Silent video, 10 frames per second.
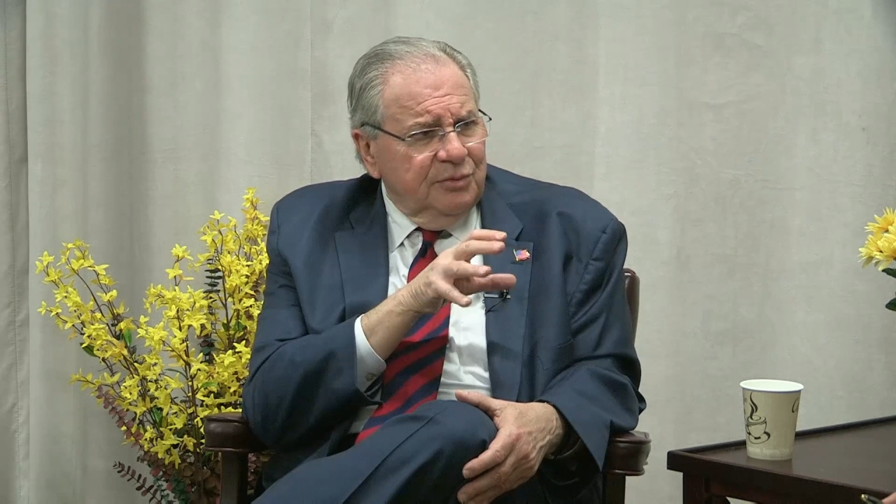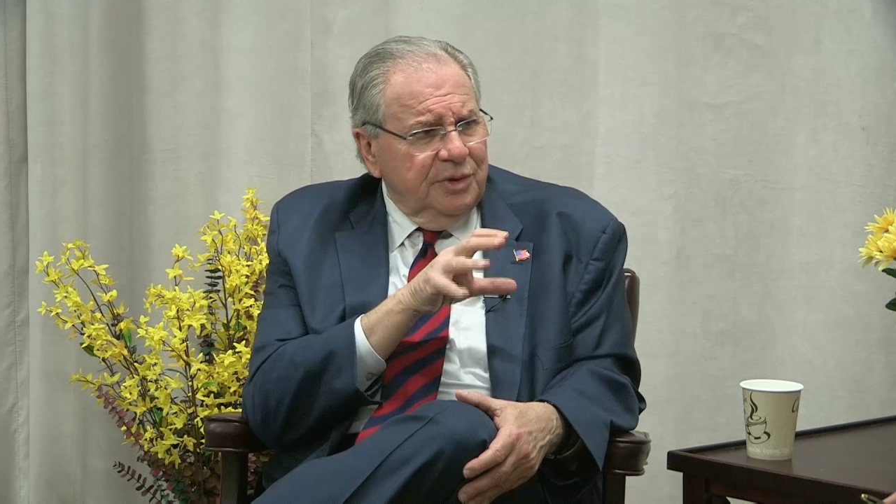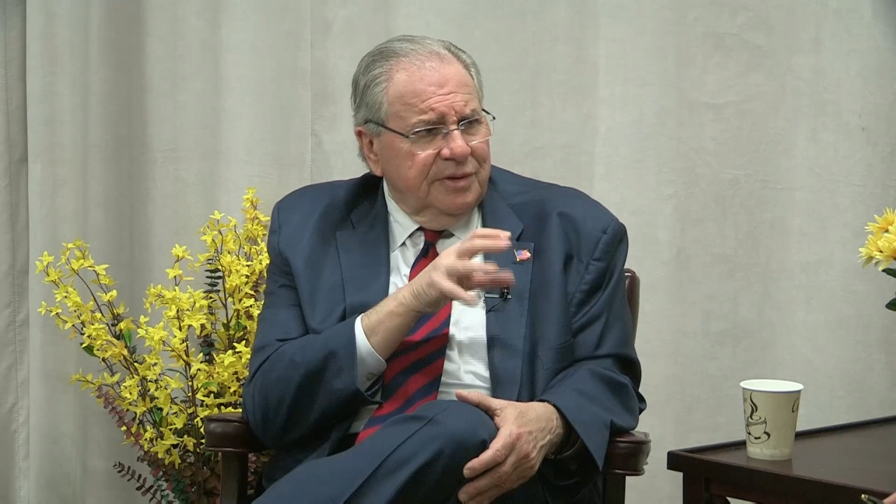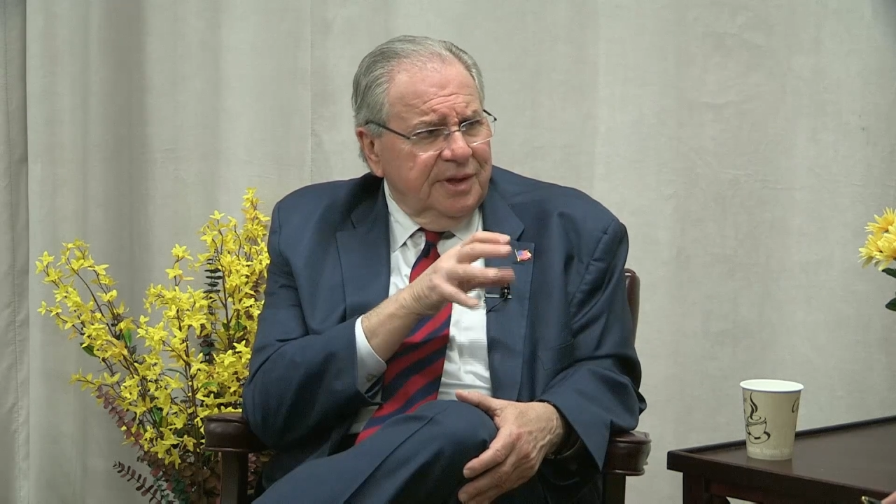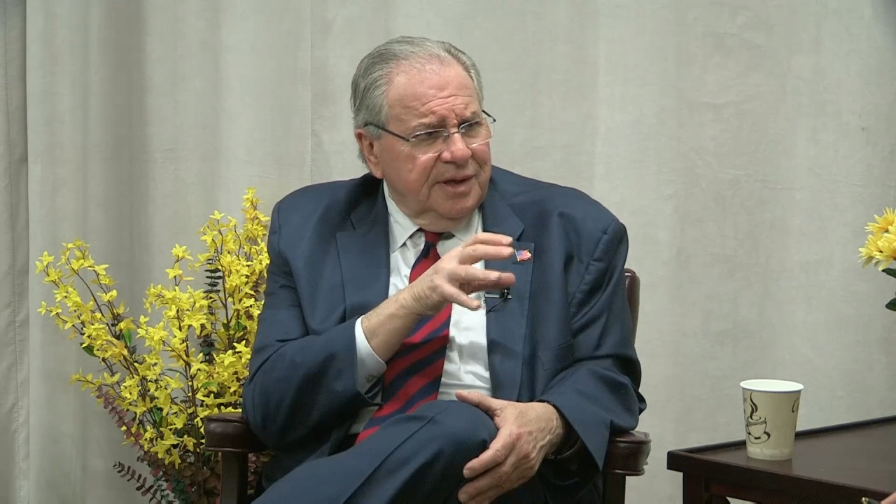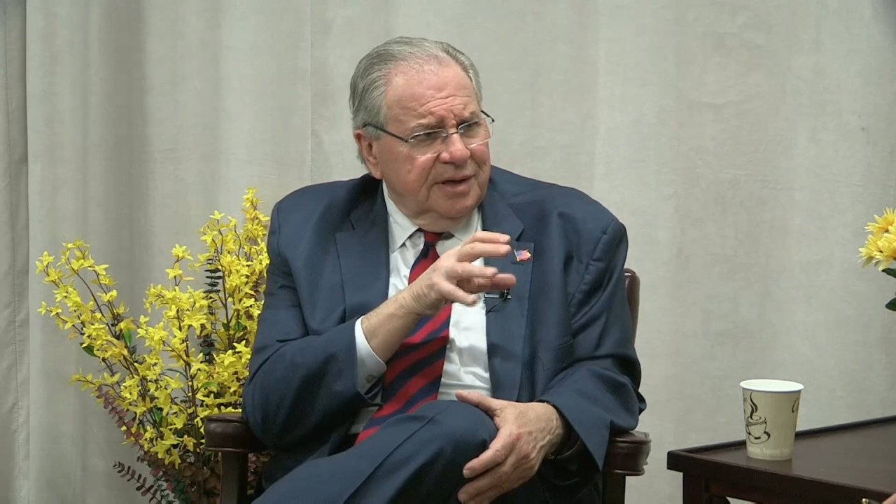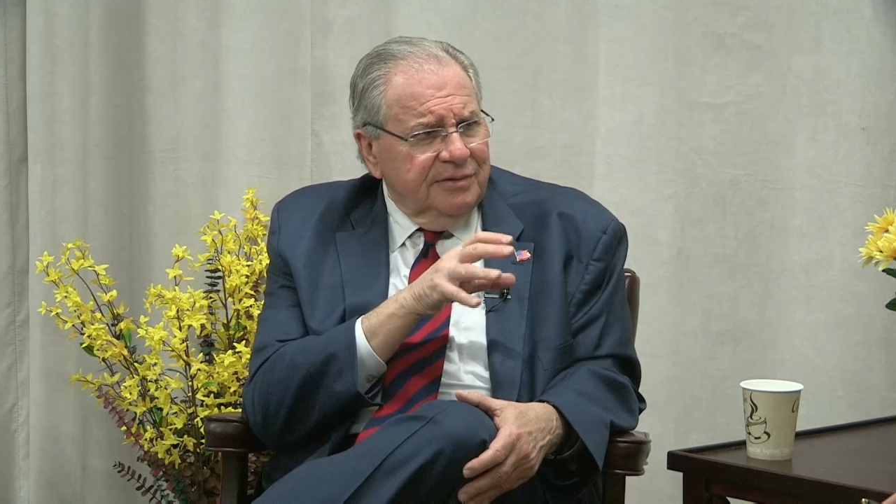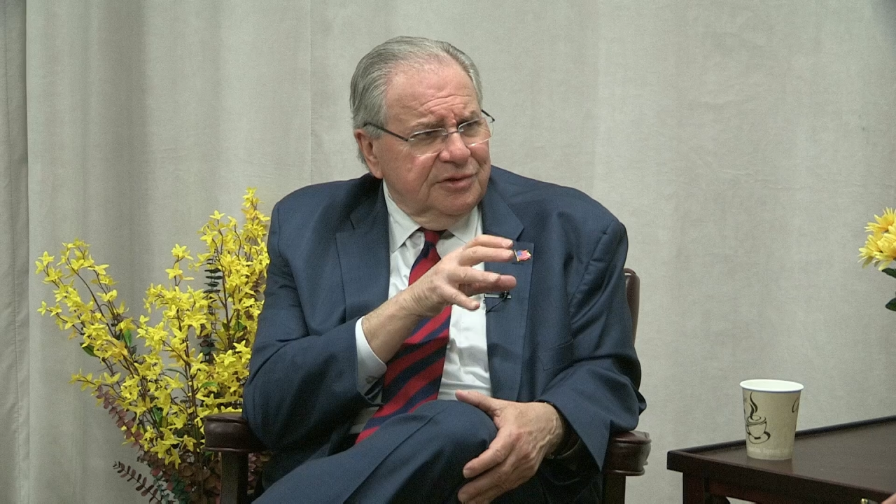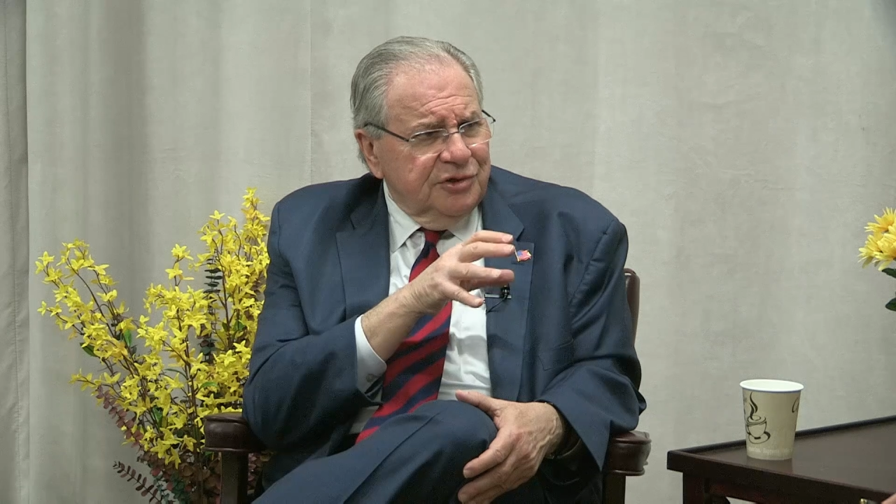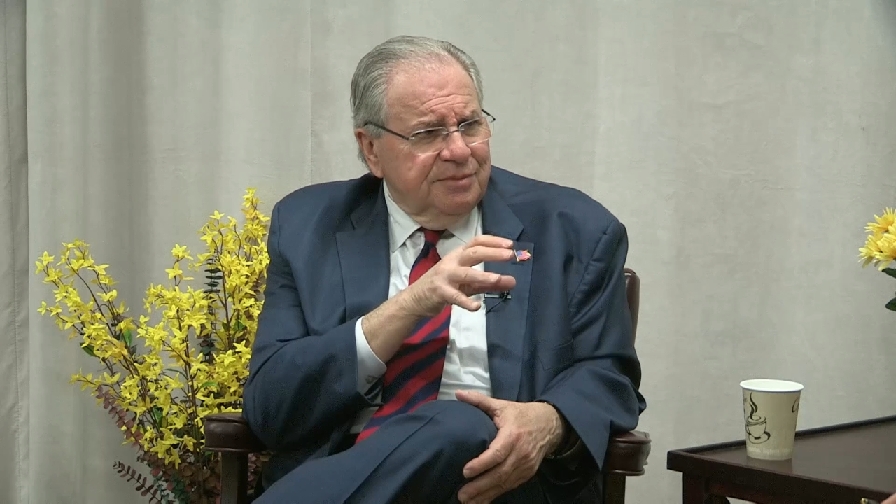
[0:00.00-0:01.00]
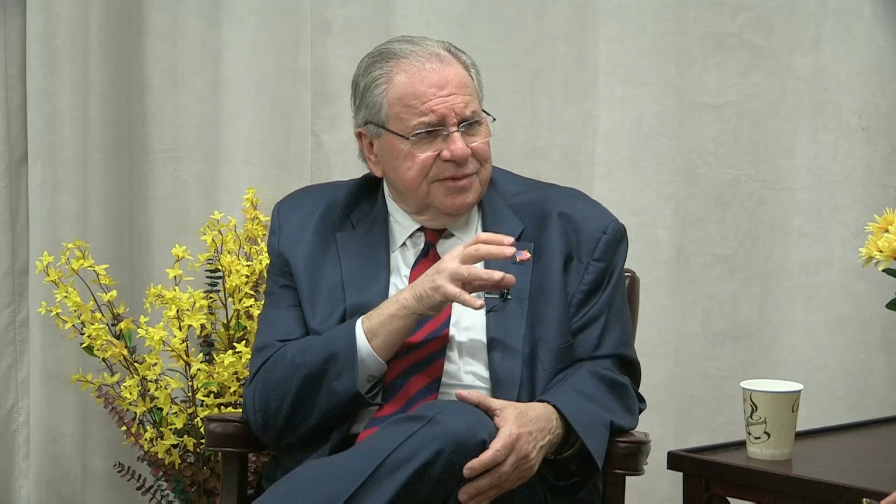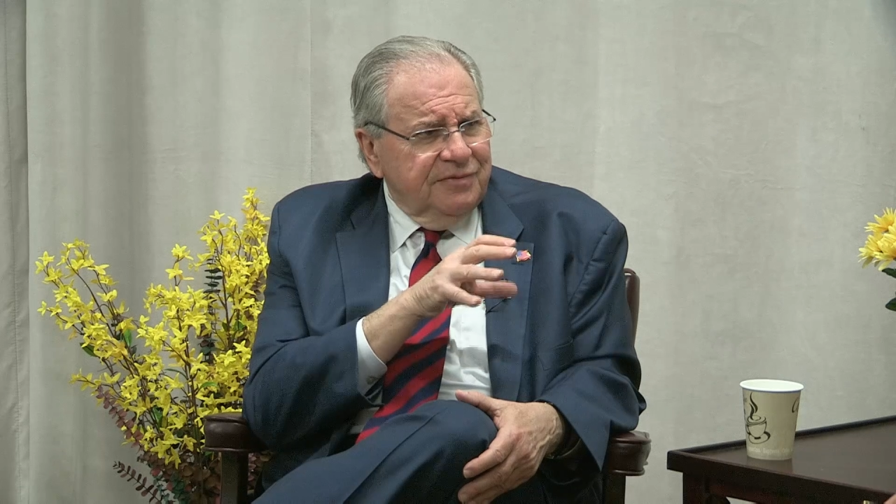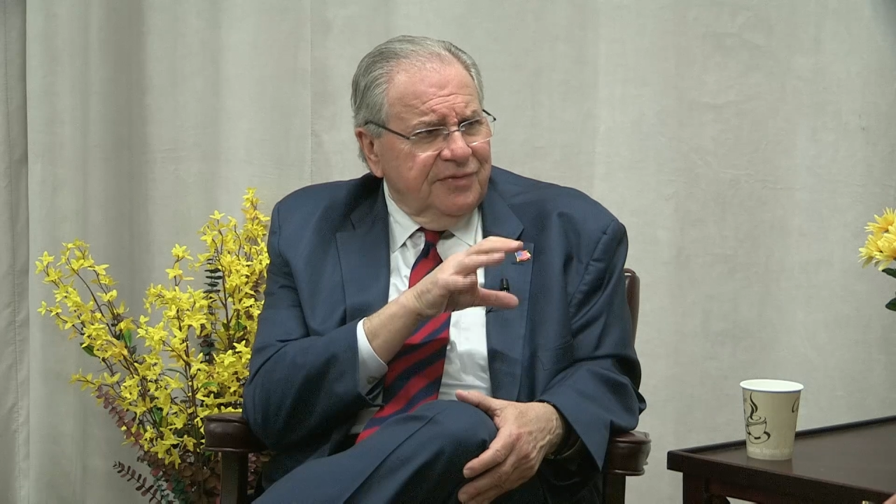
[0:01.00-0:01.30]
where they are in terms of